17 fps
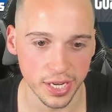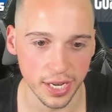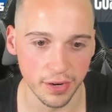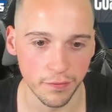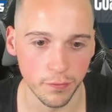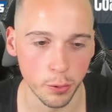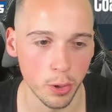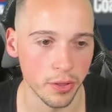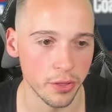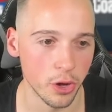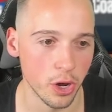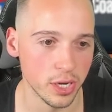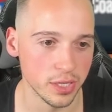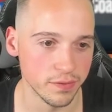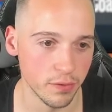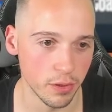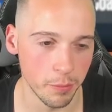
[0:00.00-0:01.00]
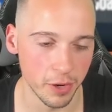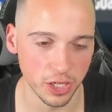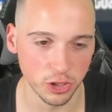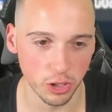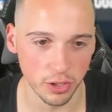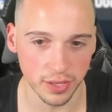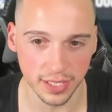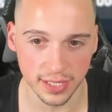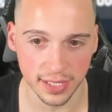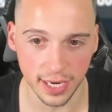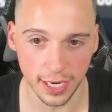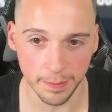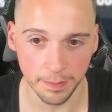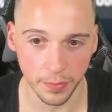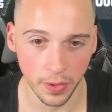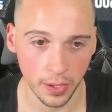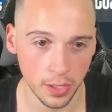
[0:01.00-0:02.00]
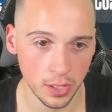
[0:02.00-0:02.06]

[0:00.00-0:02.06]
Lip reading: and a few other guys for the bench on this team.